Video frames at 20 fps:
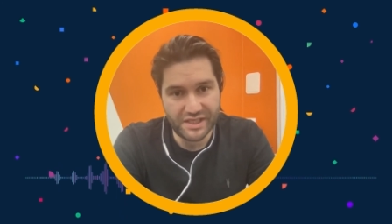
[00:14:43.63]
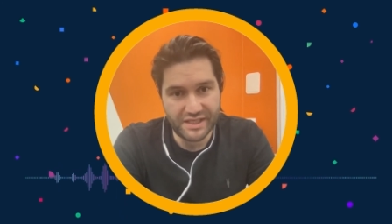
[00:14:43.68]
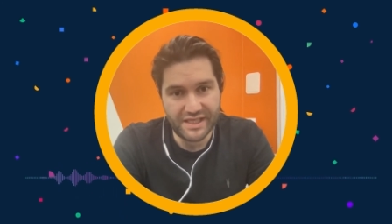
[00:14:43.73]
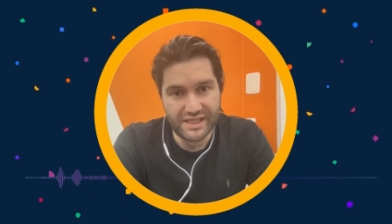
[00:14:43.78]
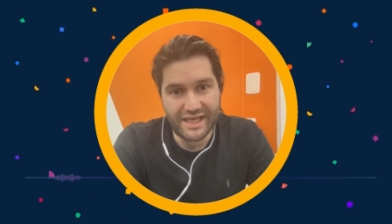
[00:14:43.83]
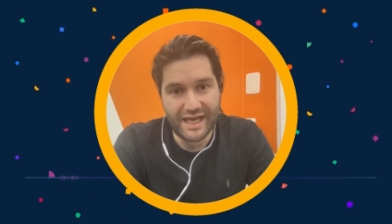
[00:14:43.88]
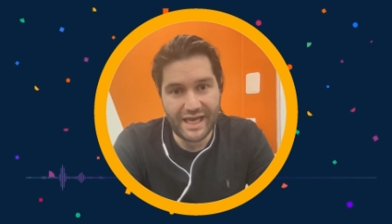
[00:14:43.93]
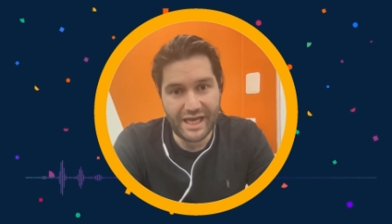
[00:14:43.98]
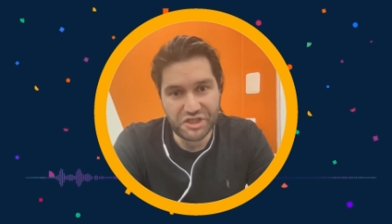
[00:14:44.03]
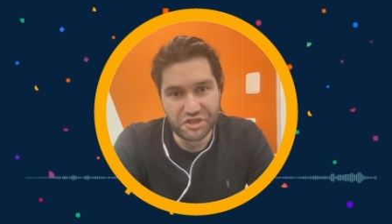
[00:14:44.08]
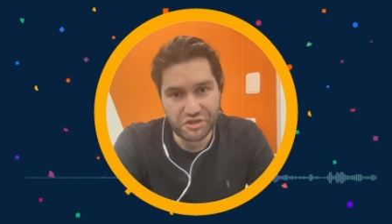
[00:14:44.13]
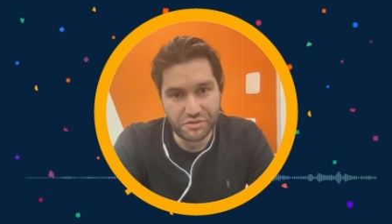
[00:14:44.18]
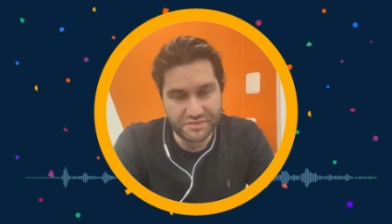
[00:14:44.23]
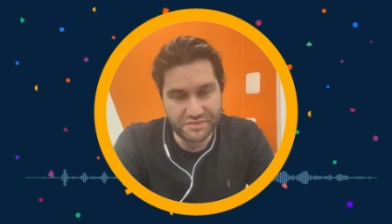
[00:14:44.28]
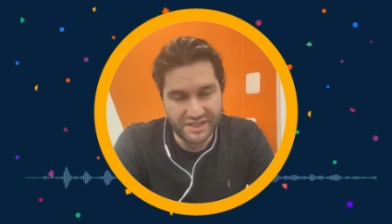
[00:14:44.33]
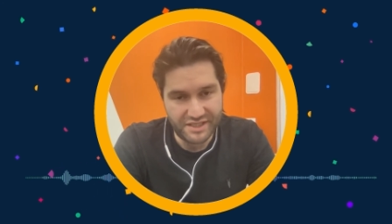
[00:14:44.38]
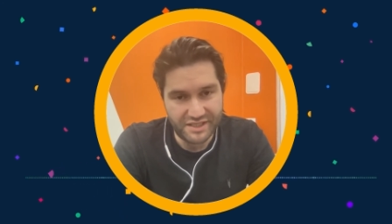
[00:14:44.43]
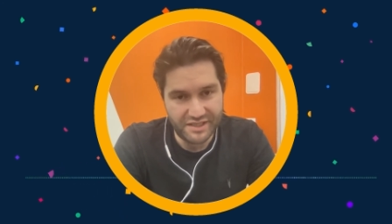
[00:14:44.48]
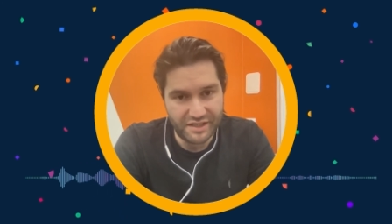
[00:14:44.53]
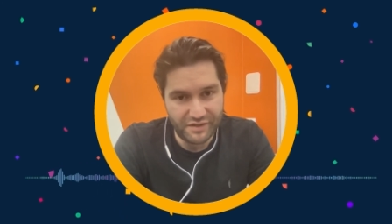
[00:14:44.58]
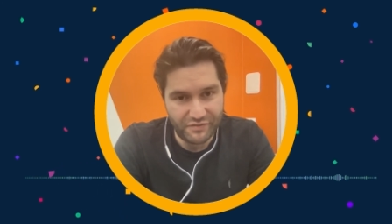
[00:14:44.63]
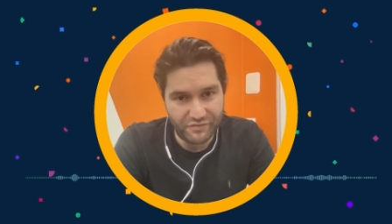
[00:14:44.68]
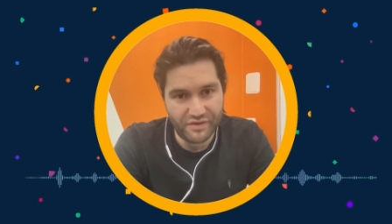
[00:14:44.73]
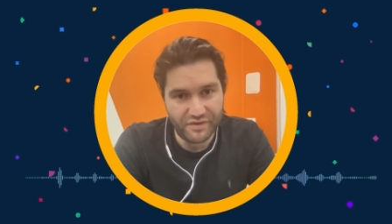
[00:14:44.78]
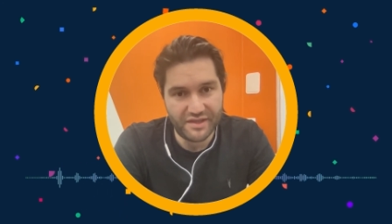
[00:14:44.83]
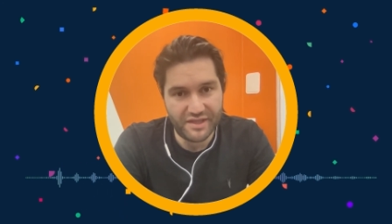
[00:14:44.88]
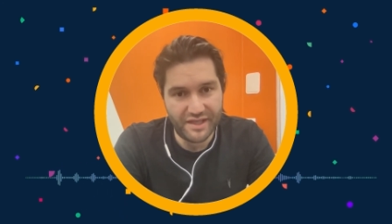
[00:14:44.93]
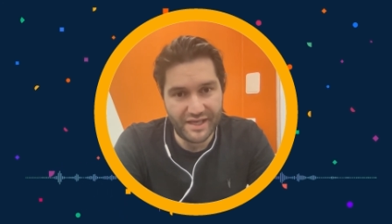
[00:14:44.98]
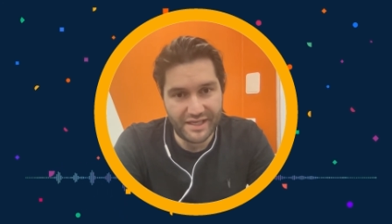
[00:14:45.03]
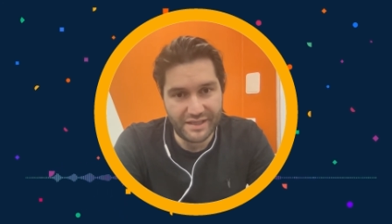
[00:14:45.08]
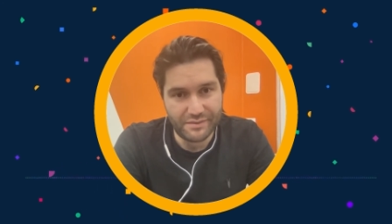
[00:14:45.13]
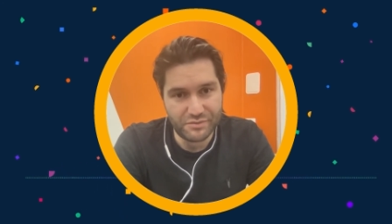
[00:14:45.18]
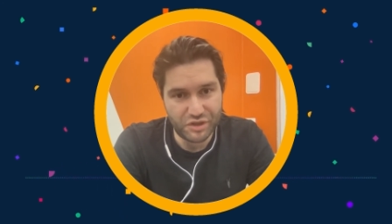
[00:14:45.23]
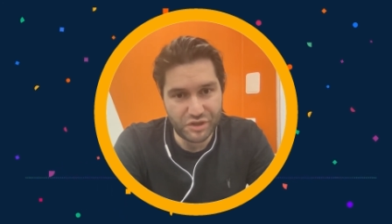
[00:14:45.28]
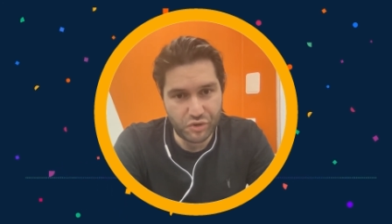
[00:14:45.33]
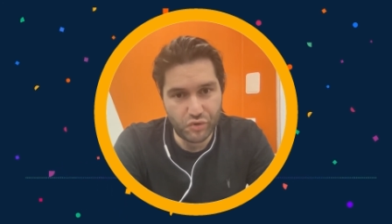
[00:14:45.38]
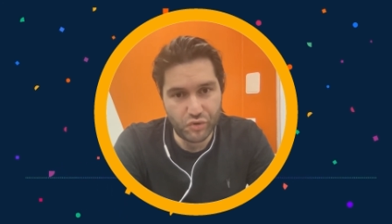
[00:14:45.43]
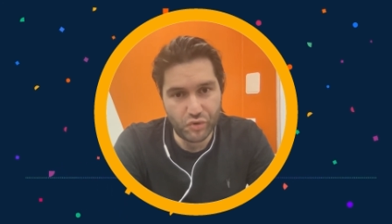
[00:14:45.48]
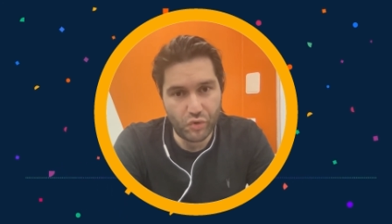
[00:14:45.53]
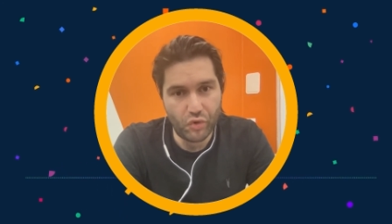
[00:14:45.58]
and the cash comes in at different times
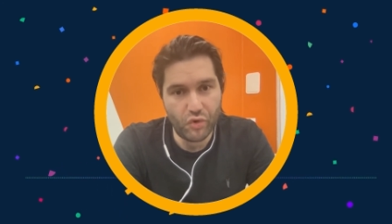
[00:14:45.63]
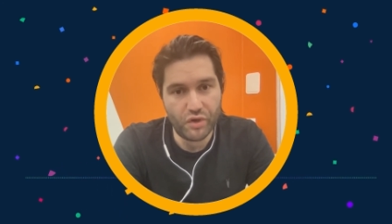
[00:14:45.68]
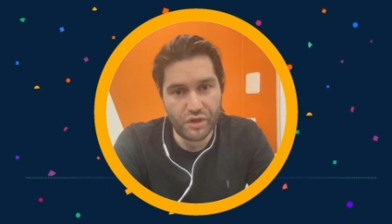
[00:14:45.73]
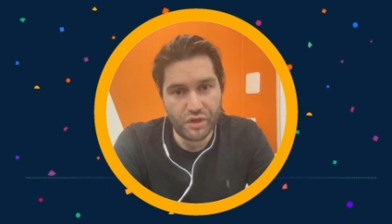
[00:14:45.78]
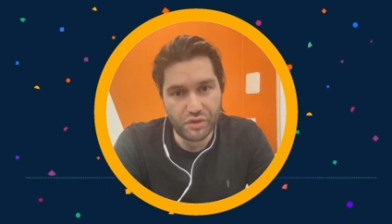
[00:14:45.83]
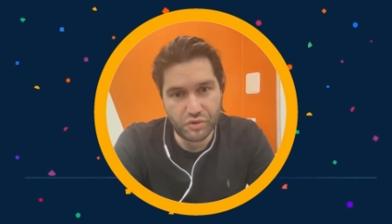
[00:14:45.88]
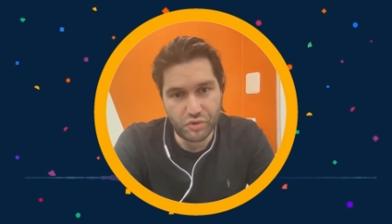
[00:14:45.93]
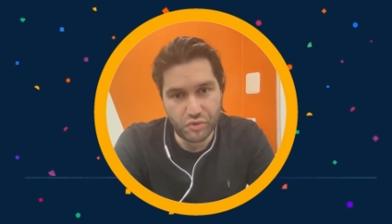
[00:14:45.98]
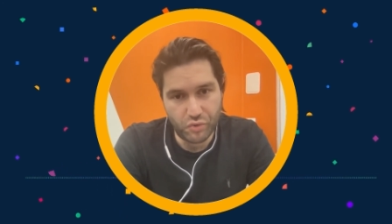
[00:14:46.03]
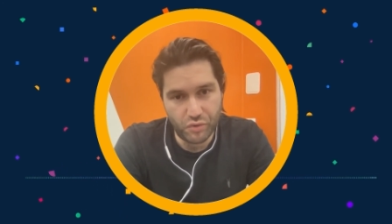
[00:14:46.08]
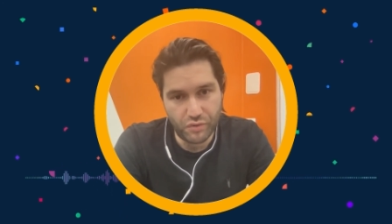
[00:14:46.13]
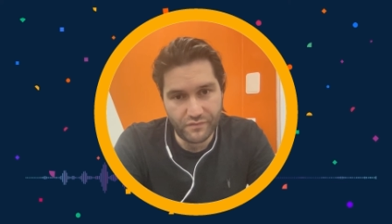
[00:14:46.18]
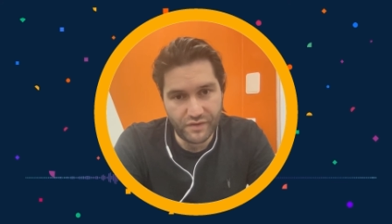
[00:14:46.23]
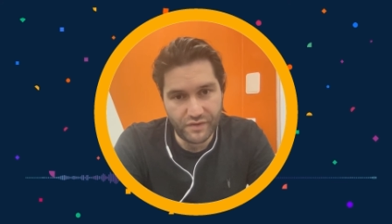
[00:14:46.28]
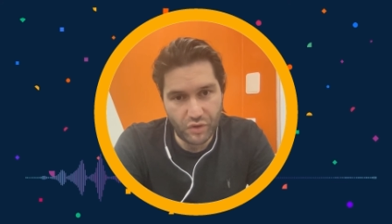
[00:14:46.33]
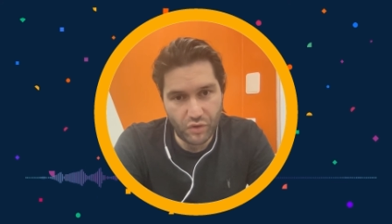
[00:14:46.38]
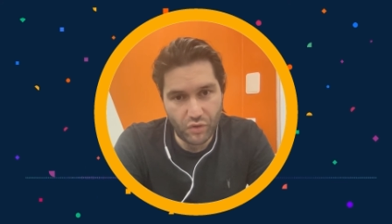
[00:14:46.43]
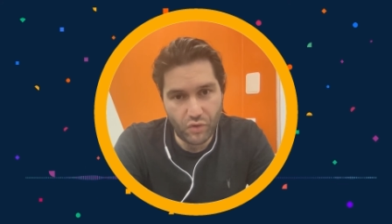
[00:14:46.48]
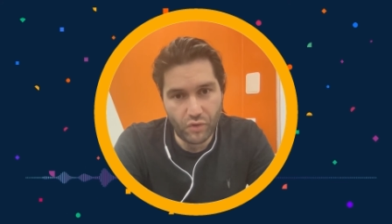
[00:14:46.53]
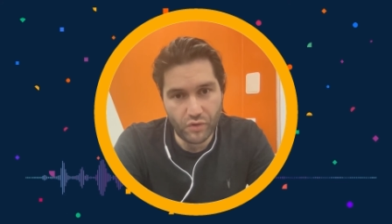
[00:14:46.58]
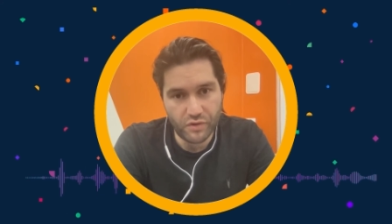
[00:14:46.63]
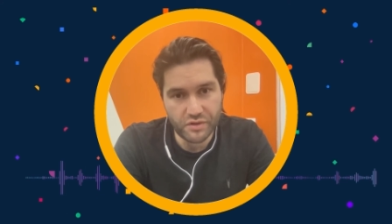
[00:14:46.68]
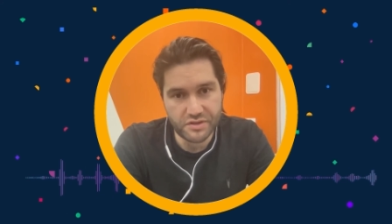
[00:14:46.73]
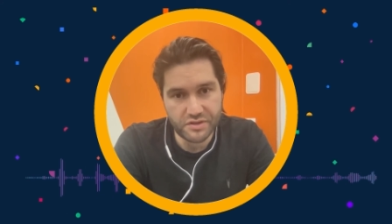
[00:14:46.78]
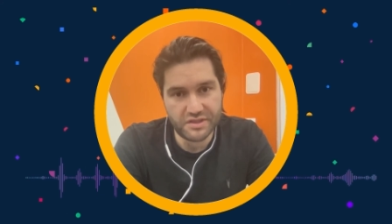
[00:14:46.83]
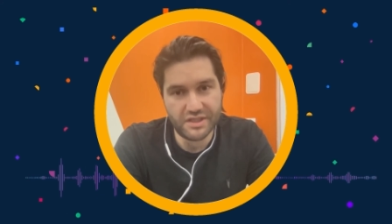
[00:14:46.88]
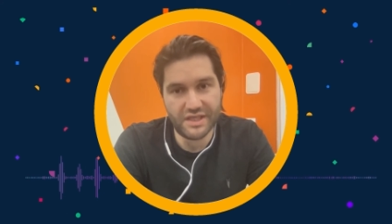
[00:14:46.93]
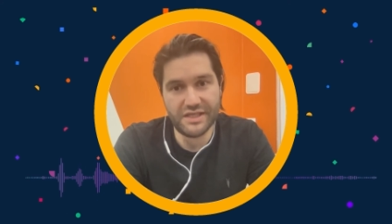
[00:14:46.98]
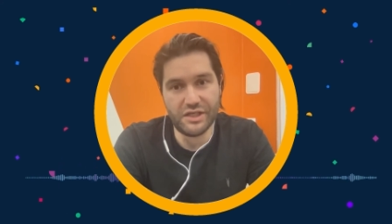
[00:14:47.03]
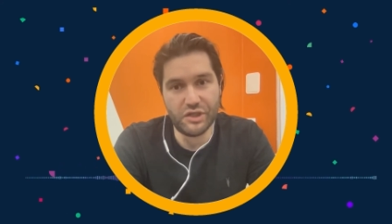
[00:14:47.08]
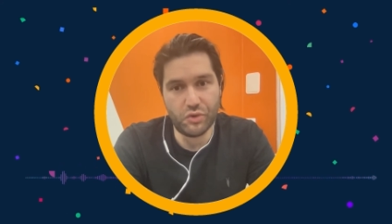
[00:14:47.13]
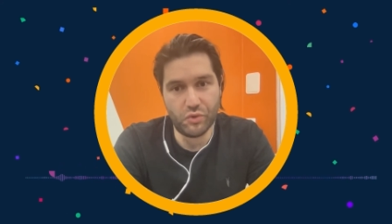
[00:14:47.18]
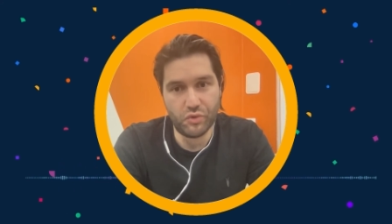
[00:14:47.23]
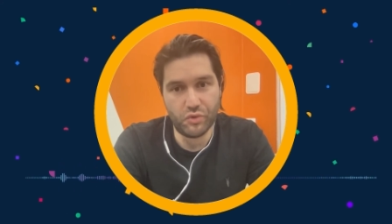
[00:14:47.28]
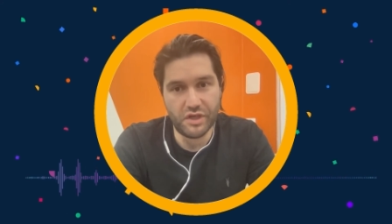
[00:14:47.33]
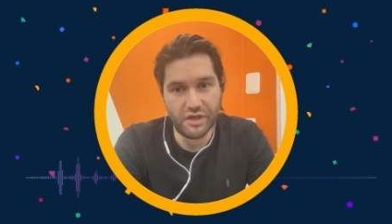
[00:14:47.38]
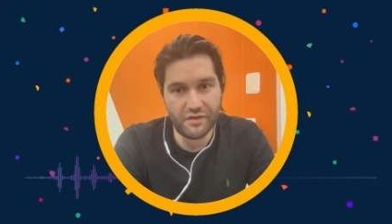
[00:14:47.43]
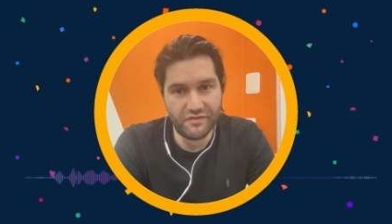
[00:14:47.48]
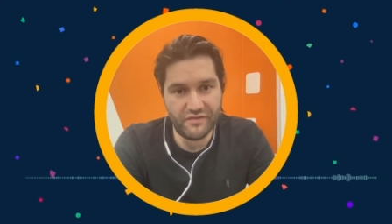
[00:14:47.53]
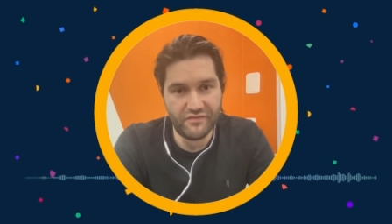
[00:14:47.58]
and you're not in control of the costs and you
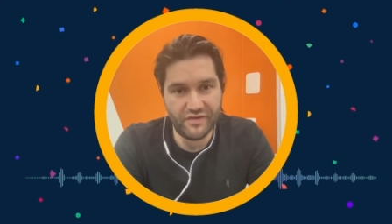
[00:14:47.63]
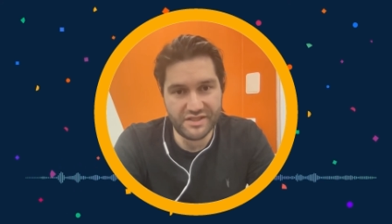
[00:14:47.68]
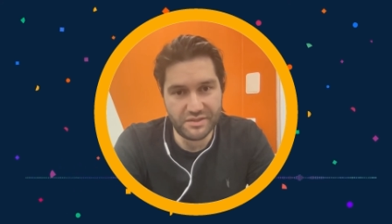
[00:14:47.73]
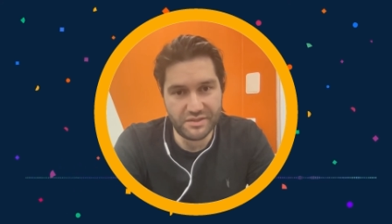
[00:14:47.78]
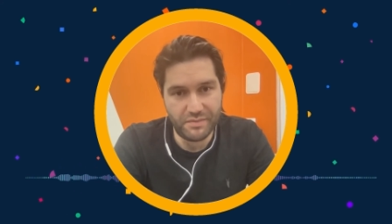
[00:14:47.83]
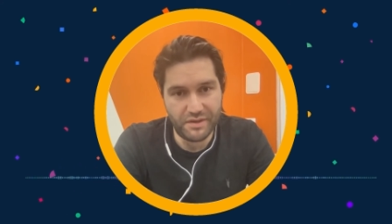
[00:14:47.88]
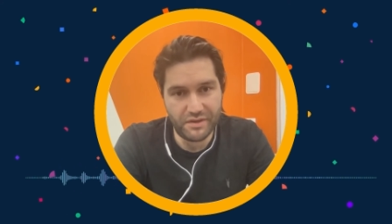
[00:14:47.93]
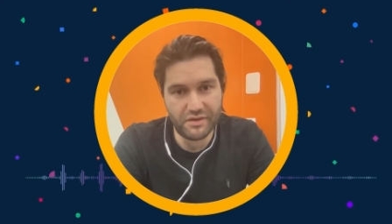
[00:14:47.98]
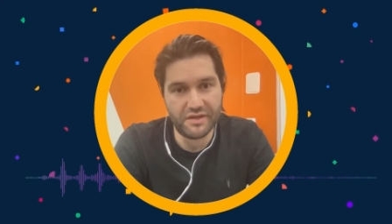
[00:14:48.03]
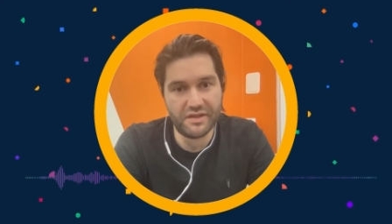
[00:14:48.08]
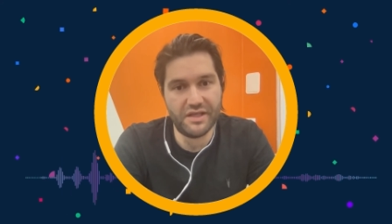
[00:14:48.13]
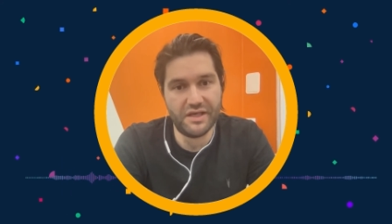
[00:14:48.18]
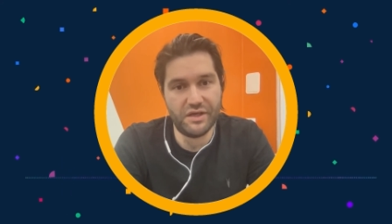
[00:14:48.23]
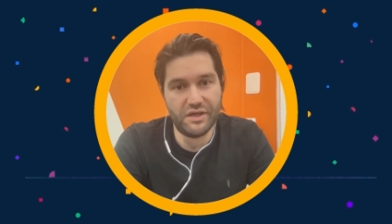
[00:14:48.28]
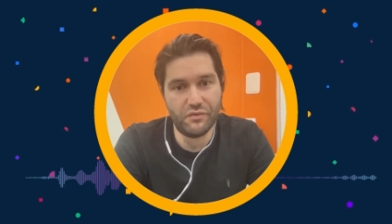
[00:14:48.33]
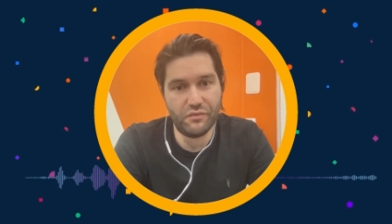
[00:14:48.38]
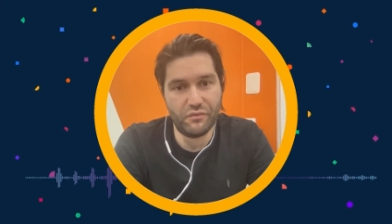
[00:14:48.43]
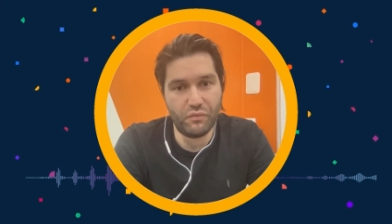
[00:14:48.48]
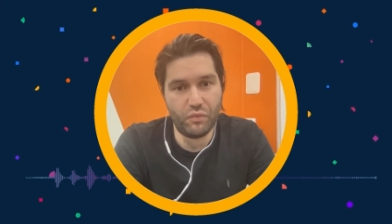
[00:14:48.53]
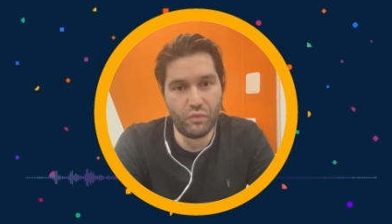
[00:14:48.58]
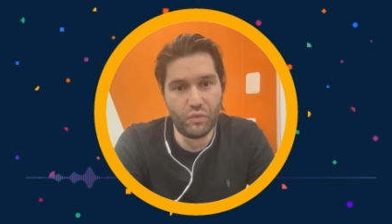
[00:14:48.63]
don't have the visibility of